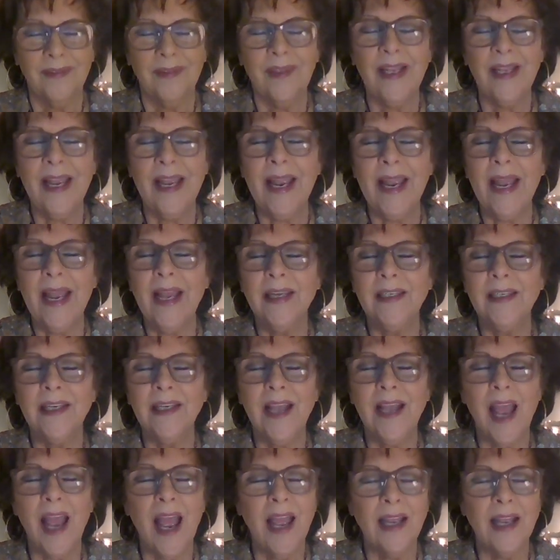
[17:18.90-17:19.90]
land
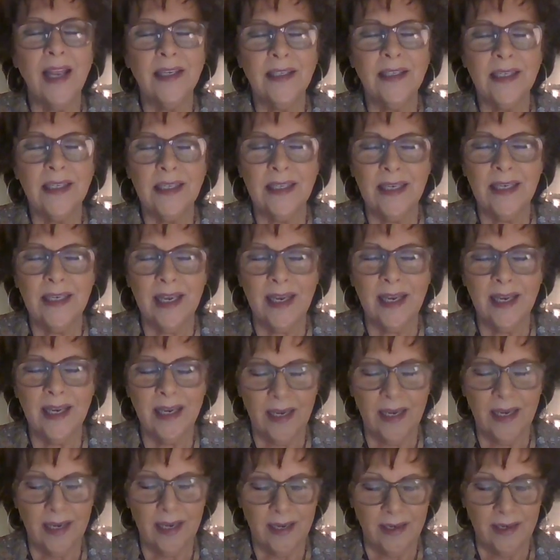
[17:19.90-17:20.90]
and
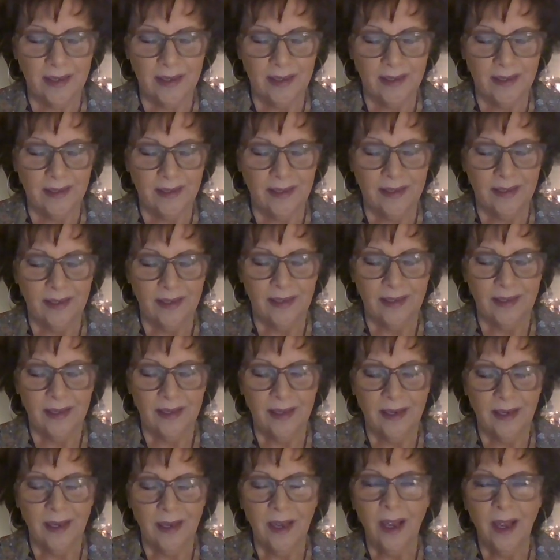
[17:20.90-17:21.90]
sea
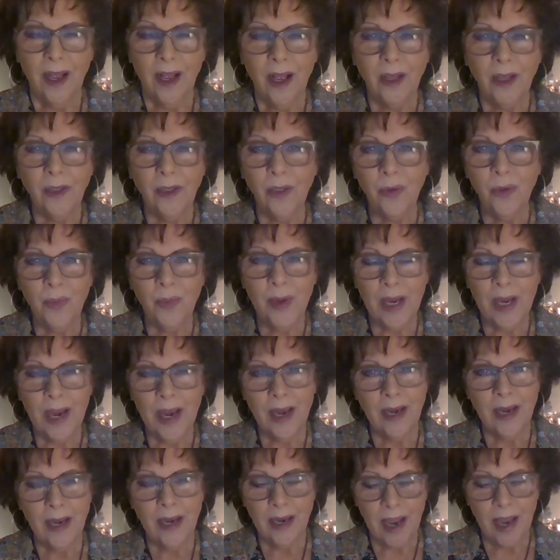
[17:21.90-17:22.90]

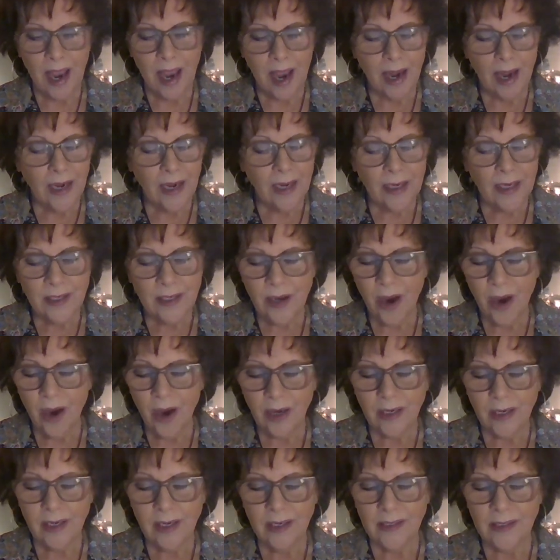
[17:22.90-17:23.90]
illuminating any
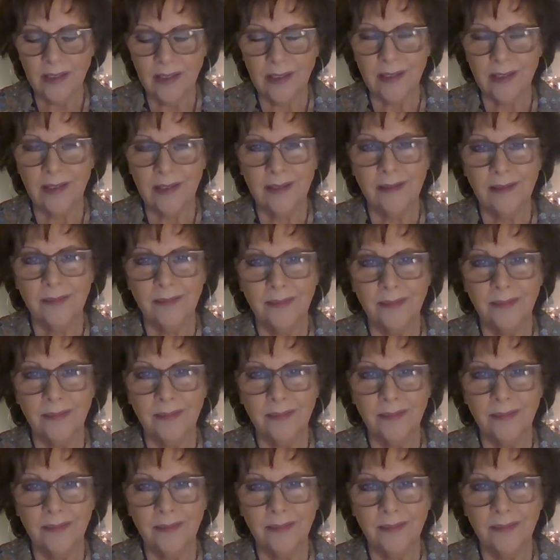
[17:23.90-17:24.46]
darkness.